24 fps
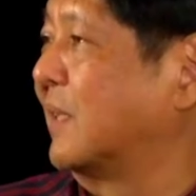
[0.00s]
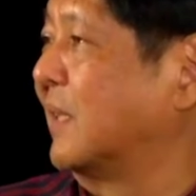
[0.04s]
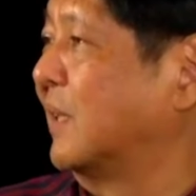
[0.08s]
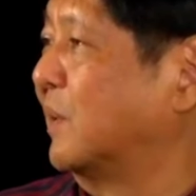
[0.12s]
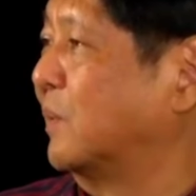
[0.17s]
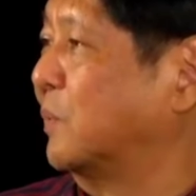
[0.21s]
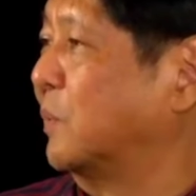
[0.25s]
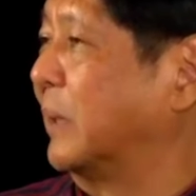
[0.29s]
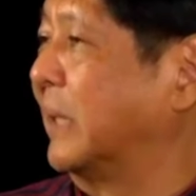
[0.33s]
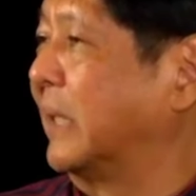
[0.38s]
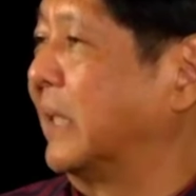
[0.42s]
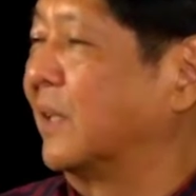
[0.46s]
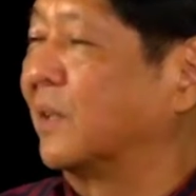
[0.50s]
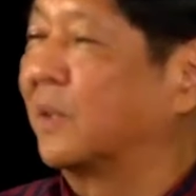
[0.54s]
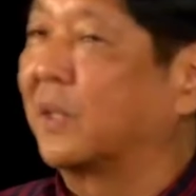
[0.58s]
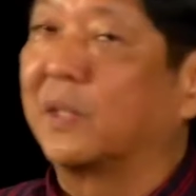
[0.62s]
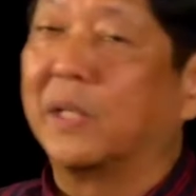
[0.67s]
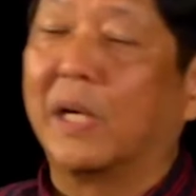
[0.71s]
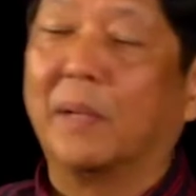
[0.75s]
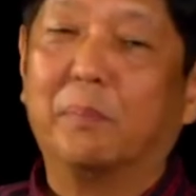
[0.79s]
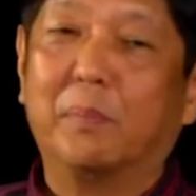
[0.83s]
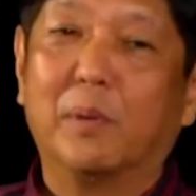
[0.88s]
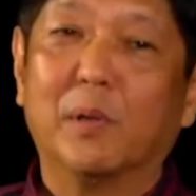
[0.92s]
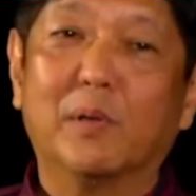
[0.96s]
uh, week,
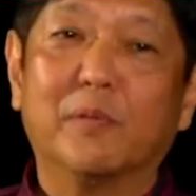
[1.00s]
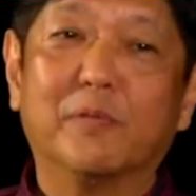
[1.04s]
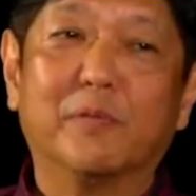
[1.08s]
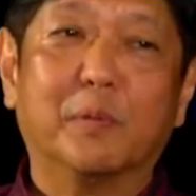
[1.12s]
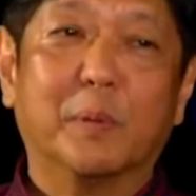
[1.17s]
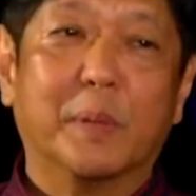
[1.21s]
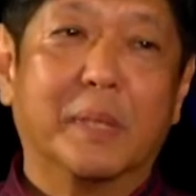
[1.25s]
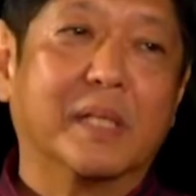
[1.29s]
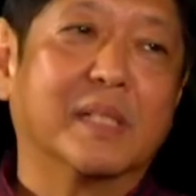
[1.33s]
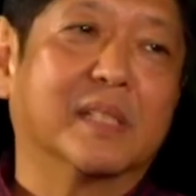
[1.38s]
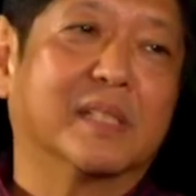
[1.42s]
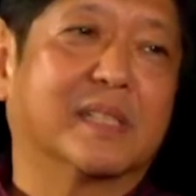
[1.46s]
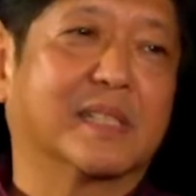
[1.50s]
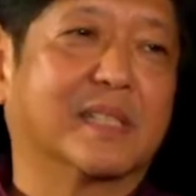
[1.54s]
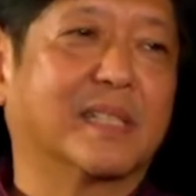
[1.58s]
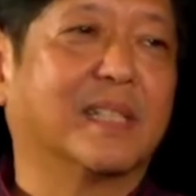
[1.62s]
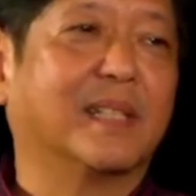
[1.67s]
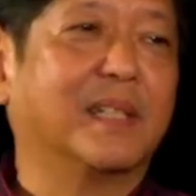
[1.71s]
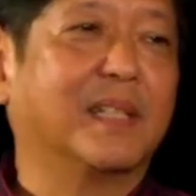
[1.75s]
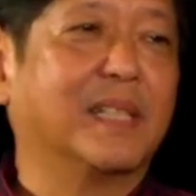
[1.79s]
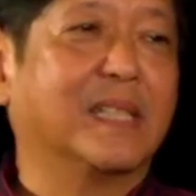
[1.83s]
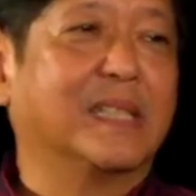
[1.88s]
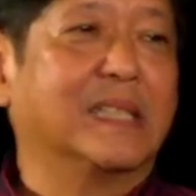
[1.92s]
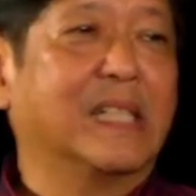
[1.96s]
couple of weeks,
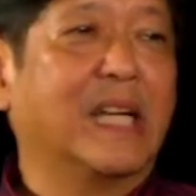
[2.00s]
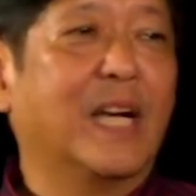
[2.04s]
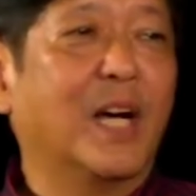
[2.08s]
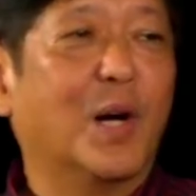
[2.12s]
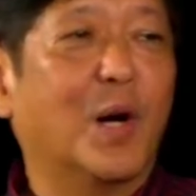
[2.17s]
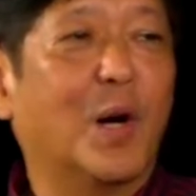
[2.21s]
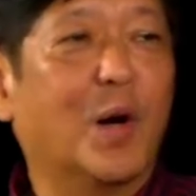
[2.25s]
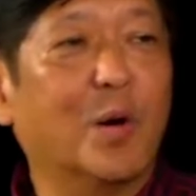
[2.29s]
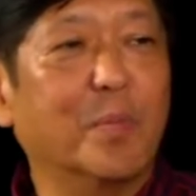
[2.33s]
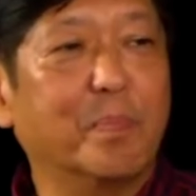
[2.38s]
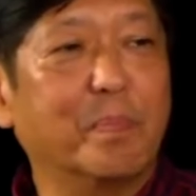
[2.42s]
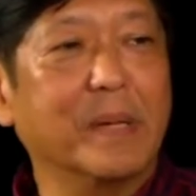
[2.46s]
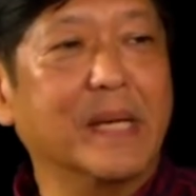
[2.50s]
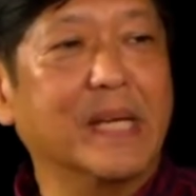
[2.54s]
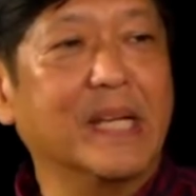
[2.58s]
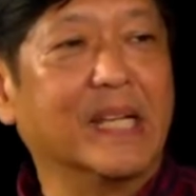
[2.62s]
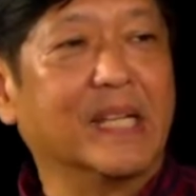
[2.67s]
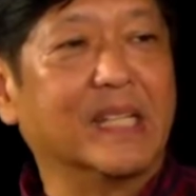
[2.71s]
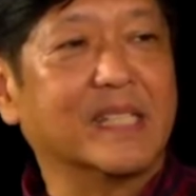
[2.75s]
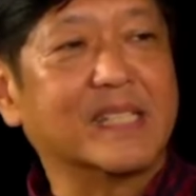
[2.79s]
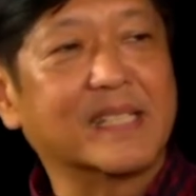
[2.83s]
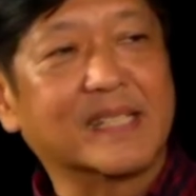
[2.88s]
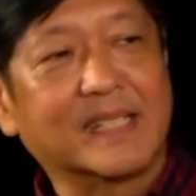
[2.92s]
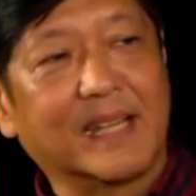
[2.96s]
uh,
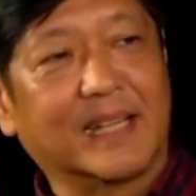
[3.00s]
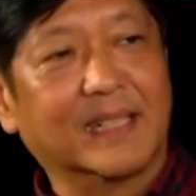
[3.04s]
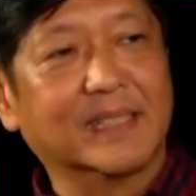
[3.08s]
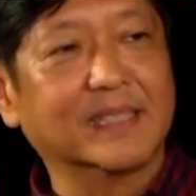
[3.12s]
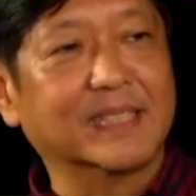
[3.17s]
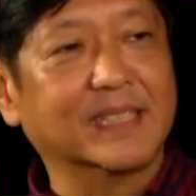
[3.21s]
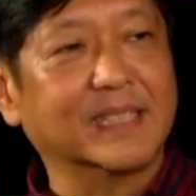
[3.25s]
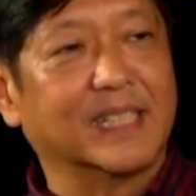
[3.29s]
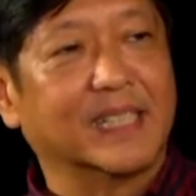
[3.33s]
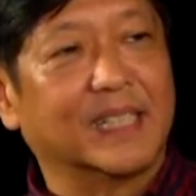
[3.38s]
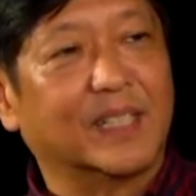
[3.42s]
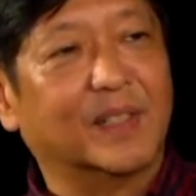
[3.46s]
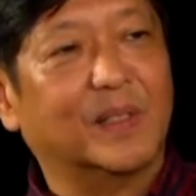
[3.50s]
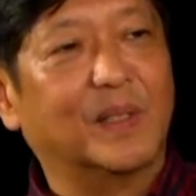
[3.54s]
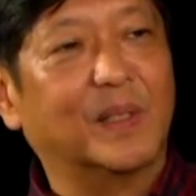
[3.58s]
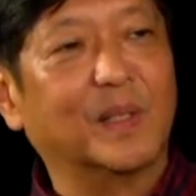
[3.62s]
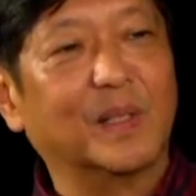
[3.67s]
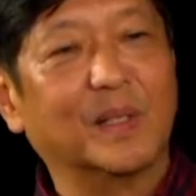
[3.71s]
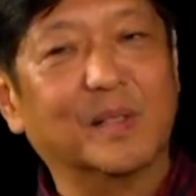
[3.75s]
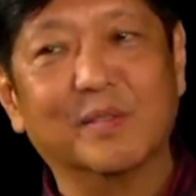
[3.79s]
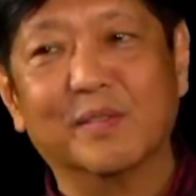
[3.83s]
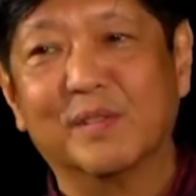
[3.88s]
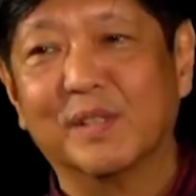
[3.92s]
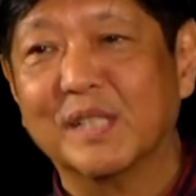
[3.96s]
opening, starting
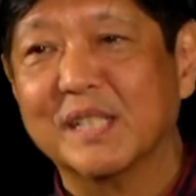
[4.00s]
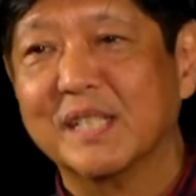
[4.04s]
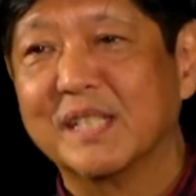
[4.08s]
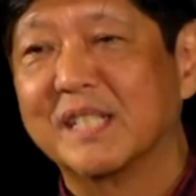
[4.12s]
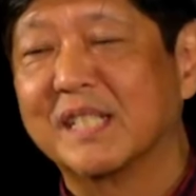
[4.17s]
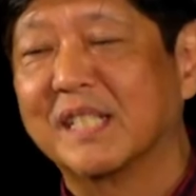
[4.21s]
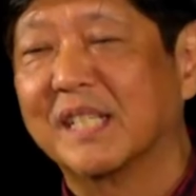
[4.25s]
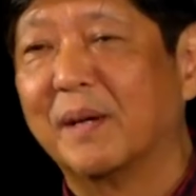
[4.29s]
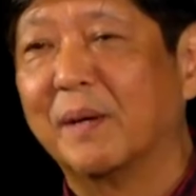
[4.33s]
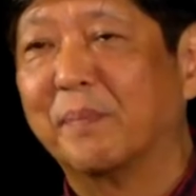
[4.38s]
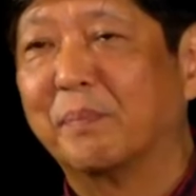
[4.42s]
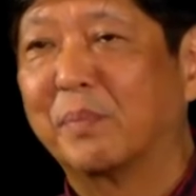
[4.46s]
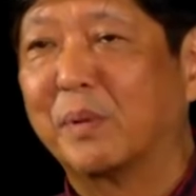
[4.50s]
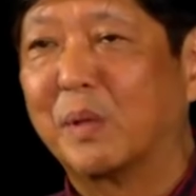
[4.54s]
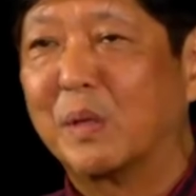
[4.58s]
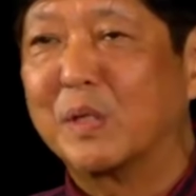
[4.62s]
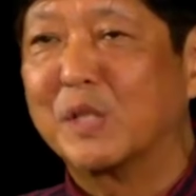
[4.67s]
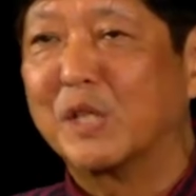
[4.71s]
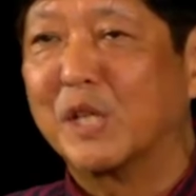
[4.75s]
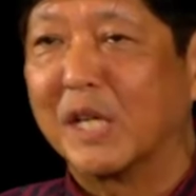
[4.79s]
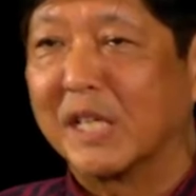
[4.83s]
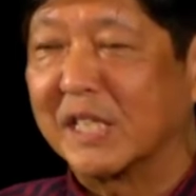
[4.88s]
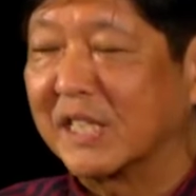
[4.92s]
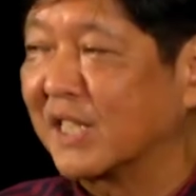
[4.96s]
all of these
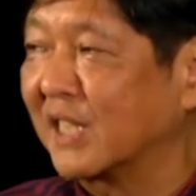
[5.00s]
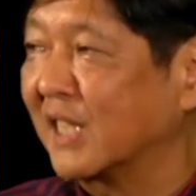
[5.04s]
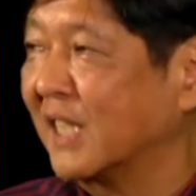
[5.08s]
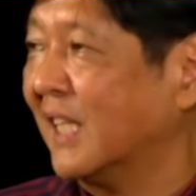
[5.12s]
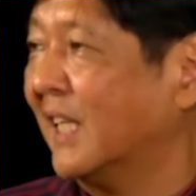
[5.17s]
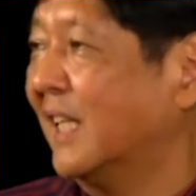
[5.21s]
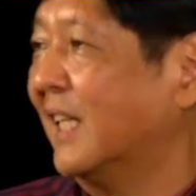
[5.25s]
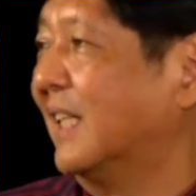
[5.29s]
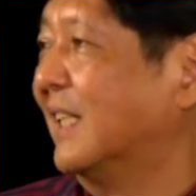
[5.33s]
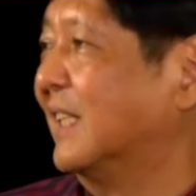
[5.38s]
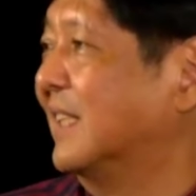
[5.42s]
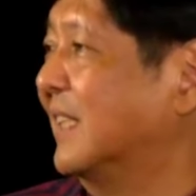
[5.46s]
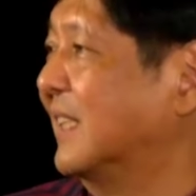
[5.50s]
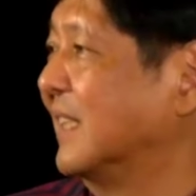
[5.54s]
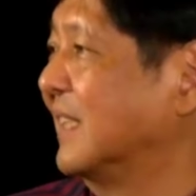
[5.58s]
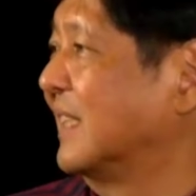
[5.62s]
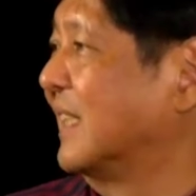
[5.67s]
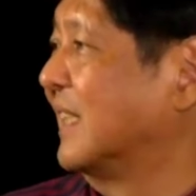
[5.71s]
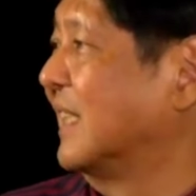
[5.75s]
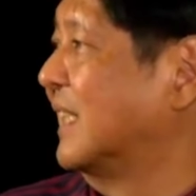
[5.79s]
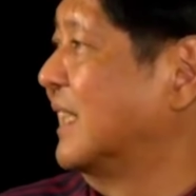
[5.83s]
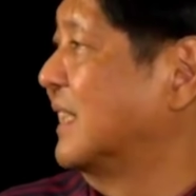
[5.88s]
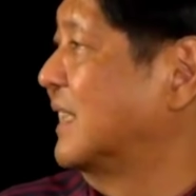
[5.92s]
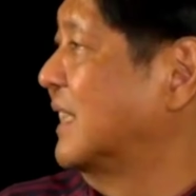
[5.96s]
projects
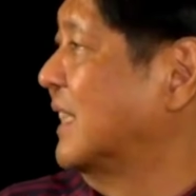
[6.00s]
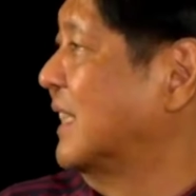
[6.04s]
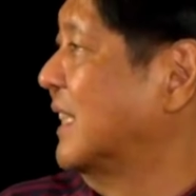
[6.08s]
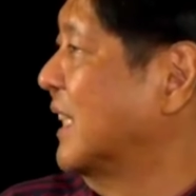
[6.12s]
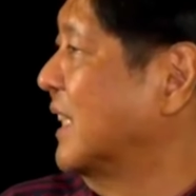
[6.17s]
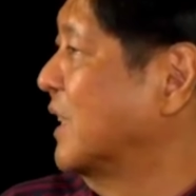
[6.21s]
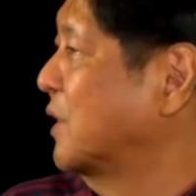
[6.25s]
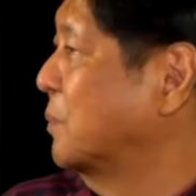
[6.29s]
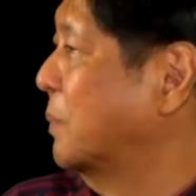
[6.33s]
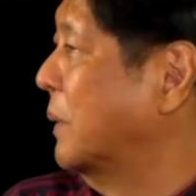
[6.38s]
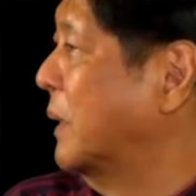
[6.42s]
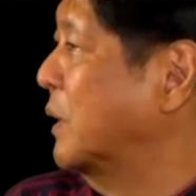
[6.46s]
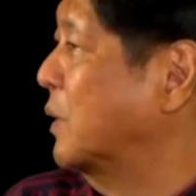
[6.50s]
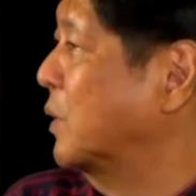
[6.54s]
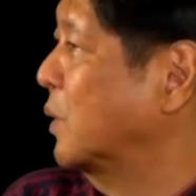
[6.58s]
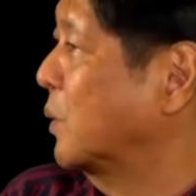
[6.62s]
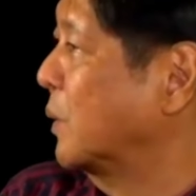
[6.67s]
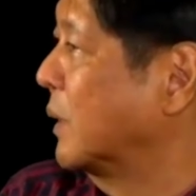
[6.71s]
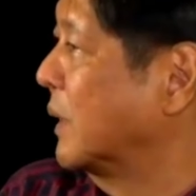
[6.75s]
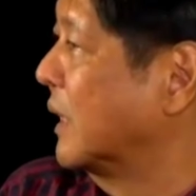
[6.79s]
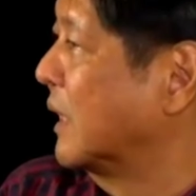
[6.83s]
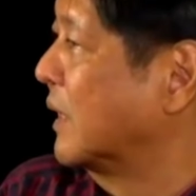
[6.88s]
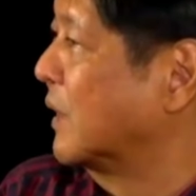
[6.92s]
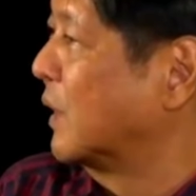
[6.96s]
that she has been
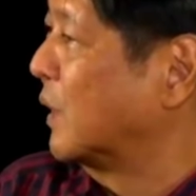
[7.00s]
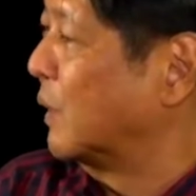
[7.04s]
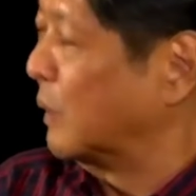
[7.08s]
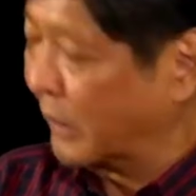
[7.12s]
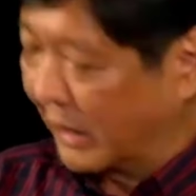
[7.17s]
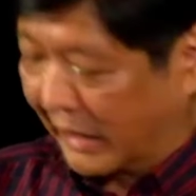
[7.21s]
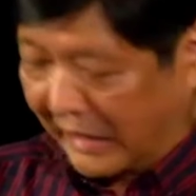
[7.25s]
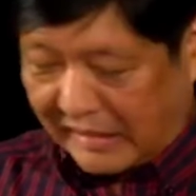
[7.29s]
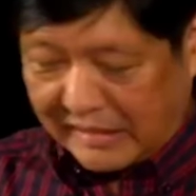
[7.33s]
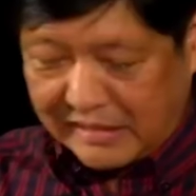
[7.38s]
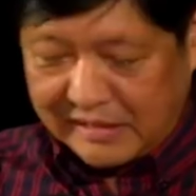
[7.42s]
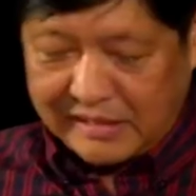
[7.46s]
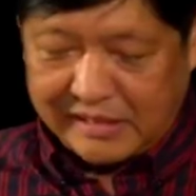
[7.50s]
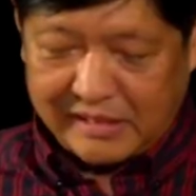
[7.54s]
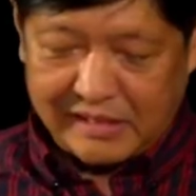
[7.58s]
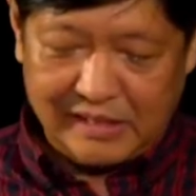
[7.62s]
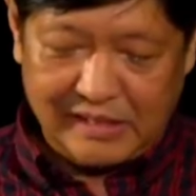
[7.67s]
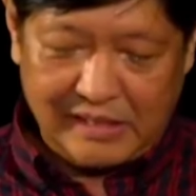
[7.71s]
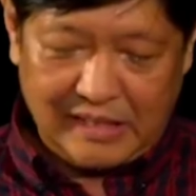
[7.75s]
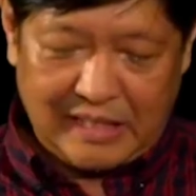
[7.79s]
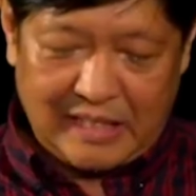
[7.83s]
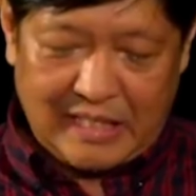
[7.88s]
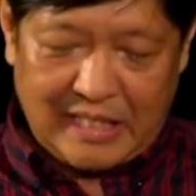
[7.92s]
doing around the country,